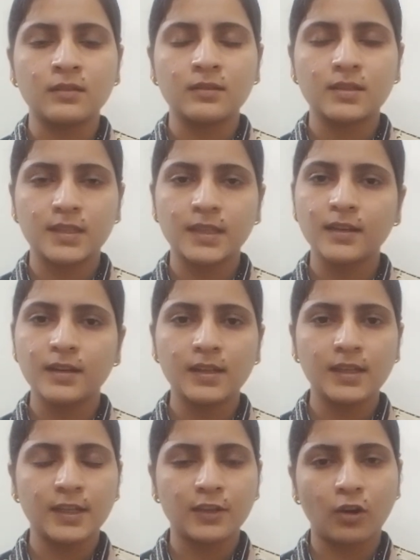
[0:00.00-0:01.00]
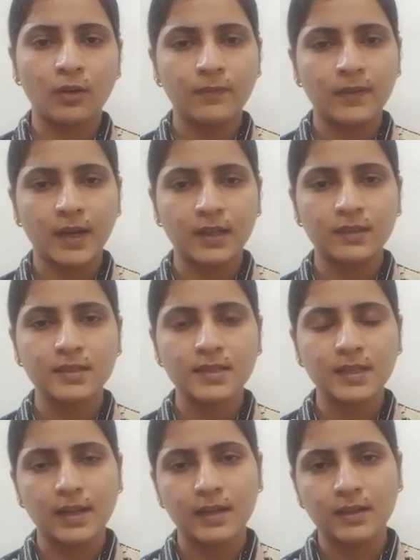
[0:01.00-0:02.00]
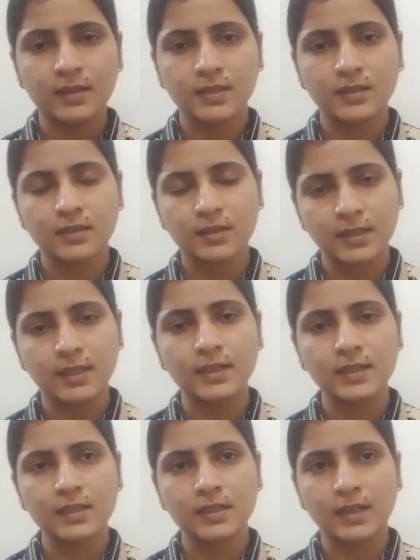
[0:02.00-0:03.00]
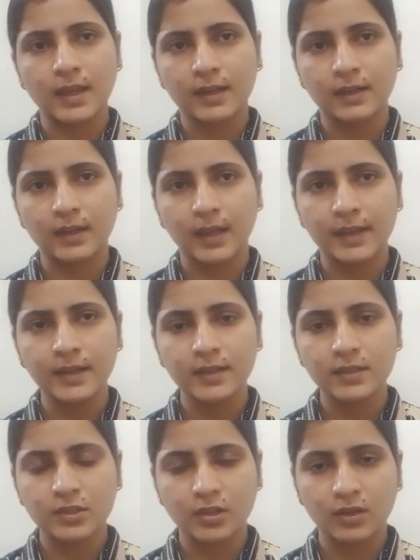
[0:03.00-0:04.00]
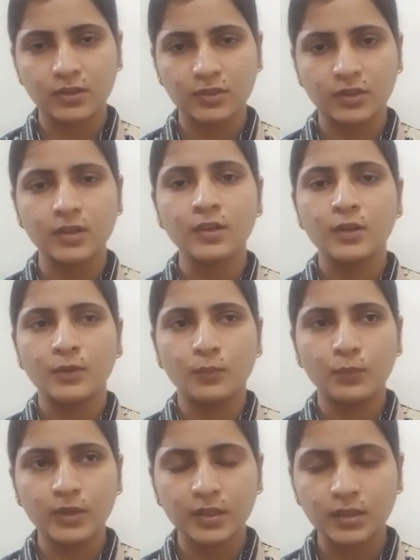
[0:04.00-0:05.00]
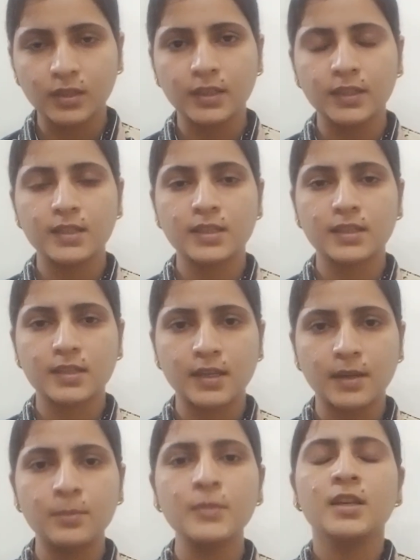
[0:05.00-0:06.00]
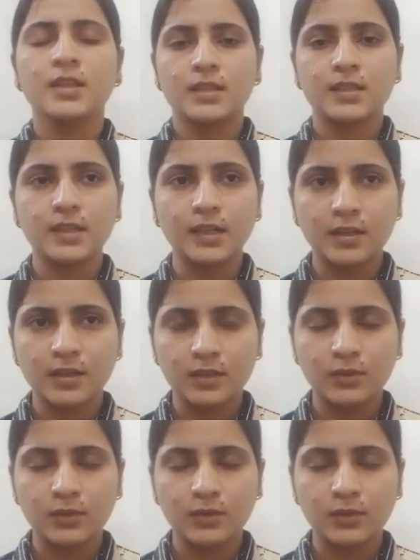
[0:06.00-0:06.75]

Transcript: single layer of flattened cell sac-like structure with a disc-shaped central